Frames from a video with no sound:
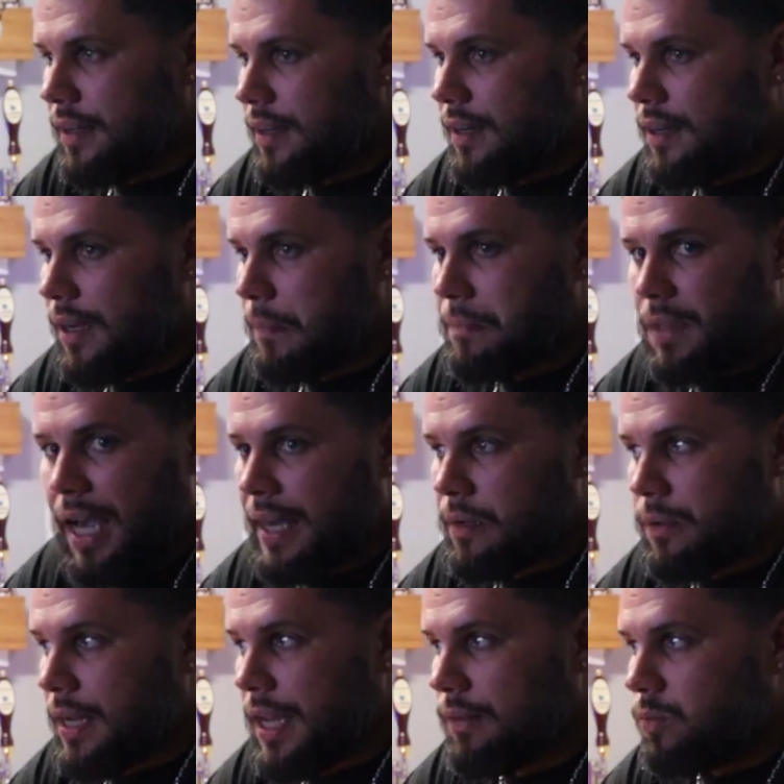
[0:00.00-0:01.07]
I
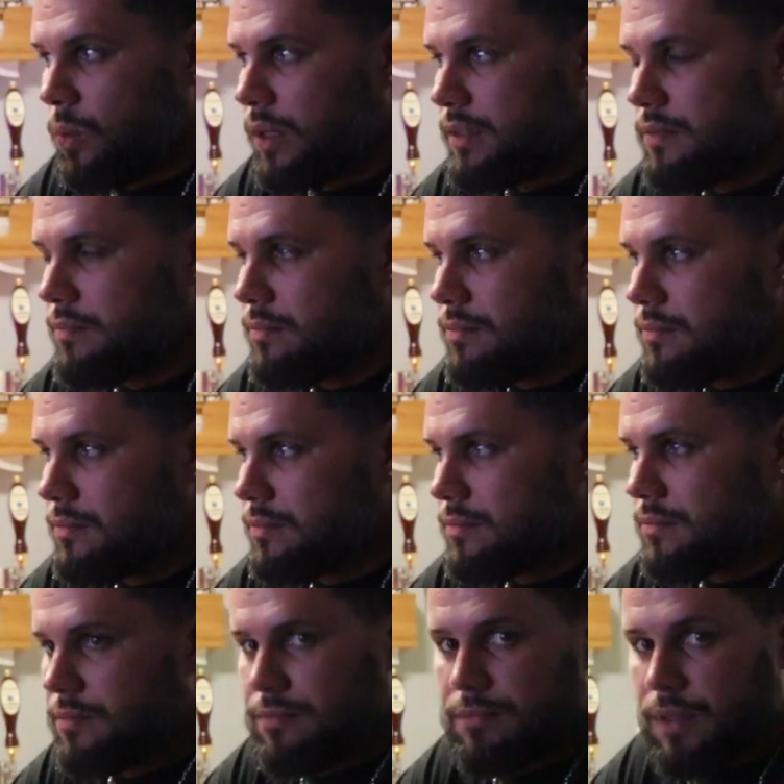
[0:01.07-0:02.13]
don't have one.
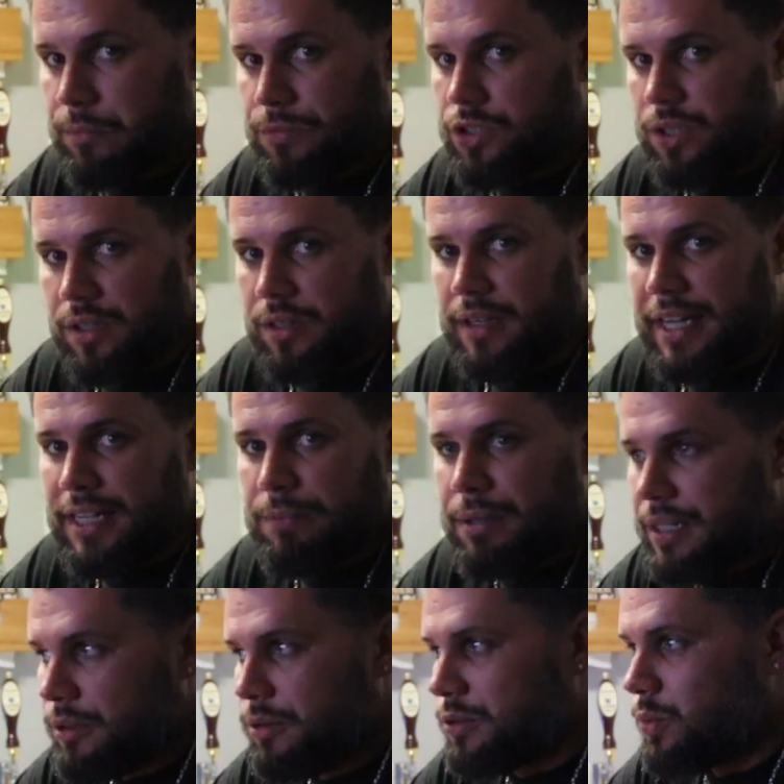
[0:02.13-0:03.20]
I'm sure
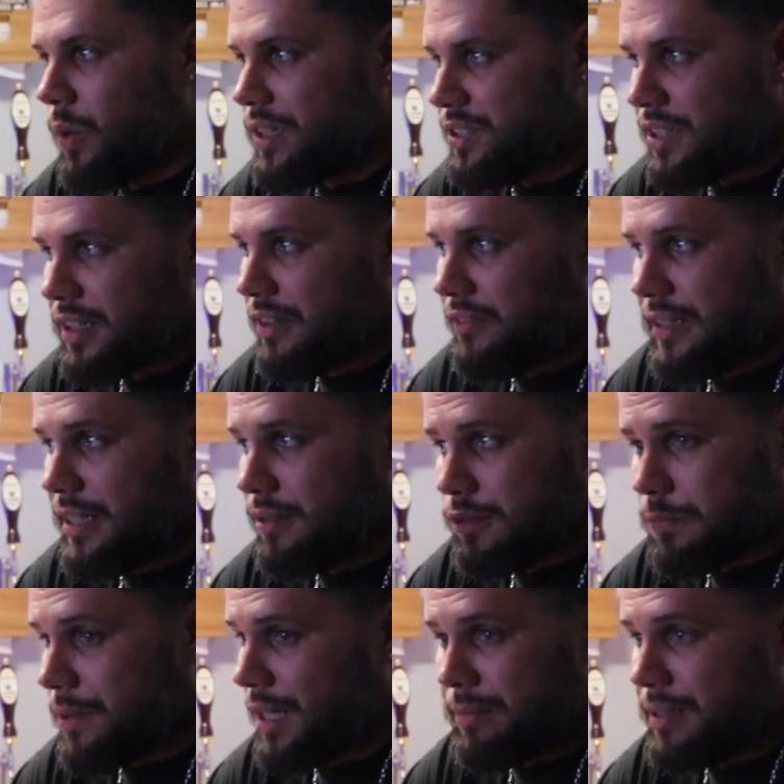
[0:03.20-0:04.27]
anybody who's watching our
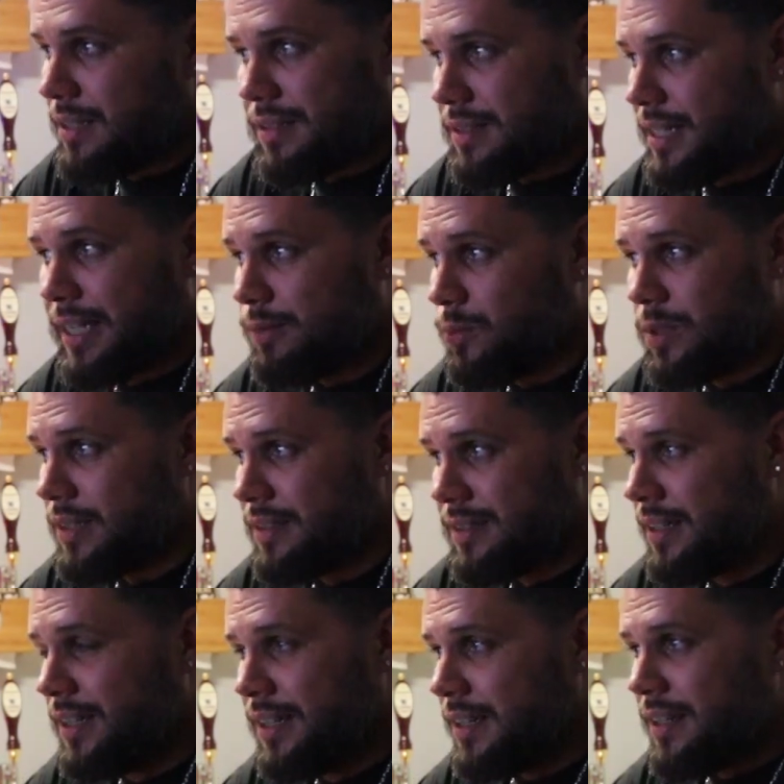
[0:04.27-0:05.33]
videos probably doesn't have one.
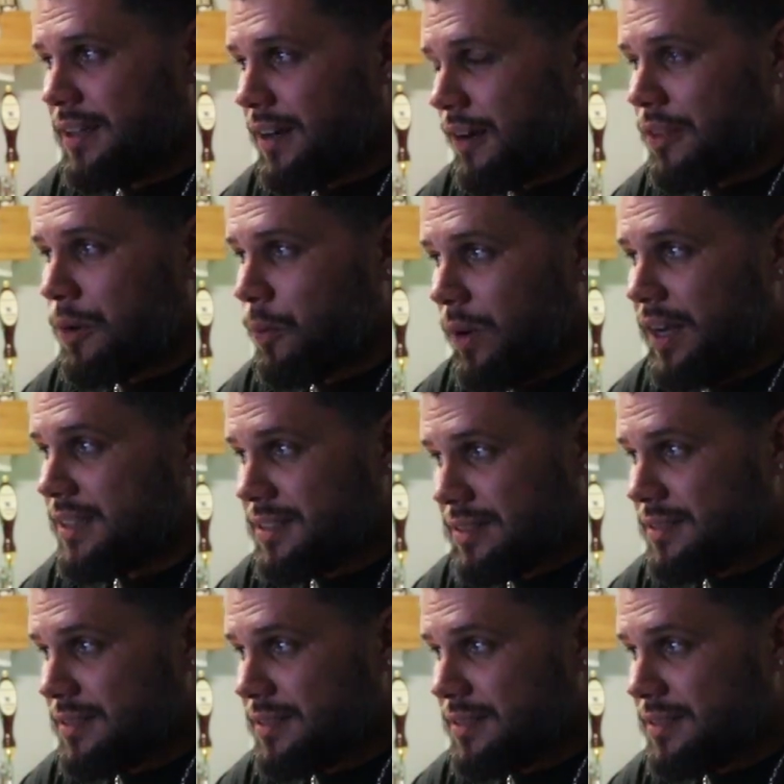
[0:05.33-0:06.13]
Otherwise...